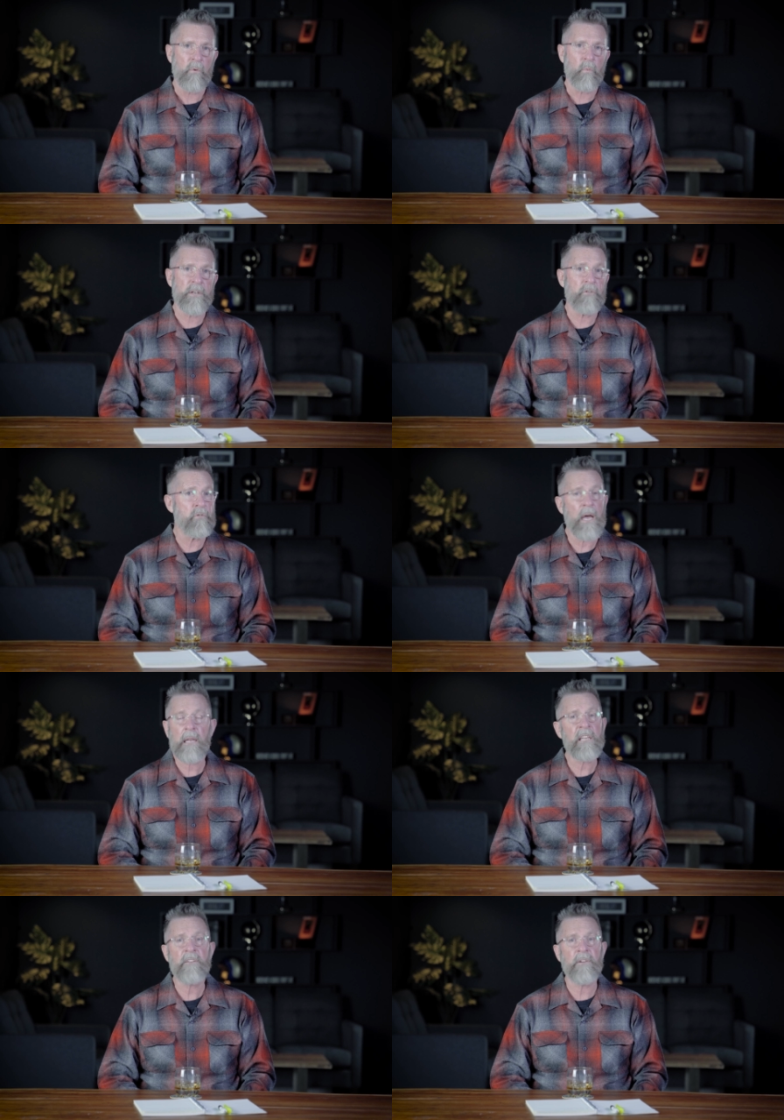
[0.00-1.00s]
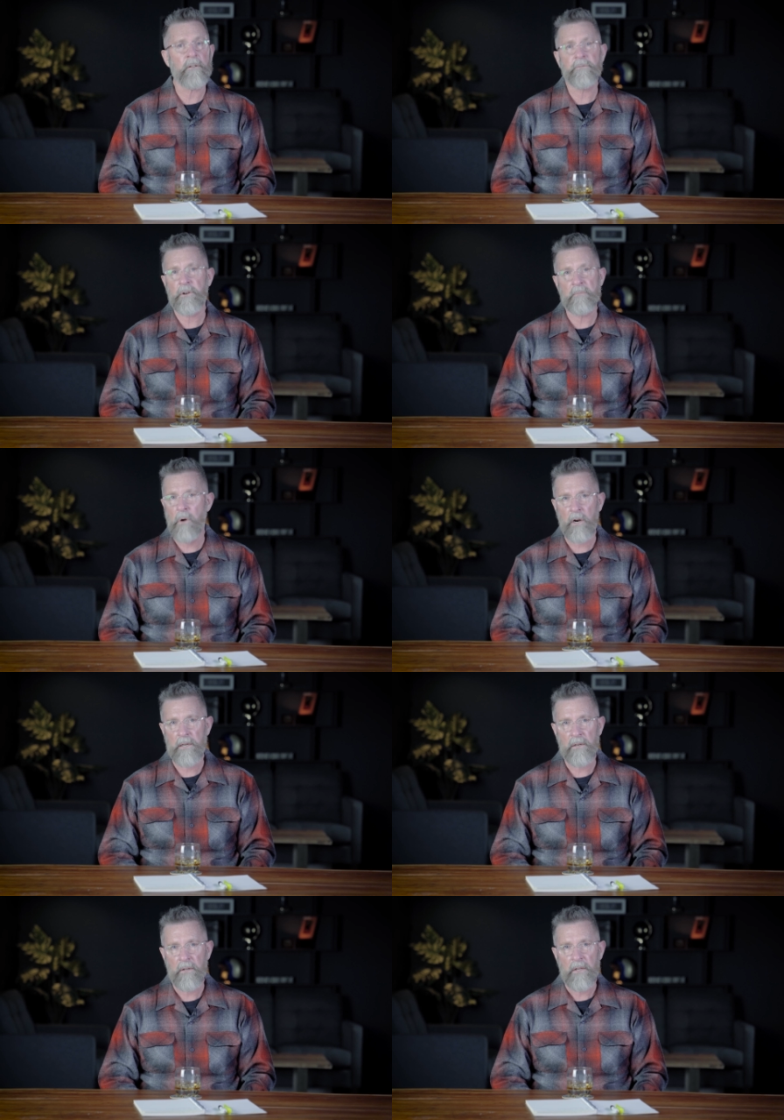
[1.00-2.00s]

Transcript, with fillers: We do not live in a free market.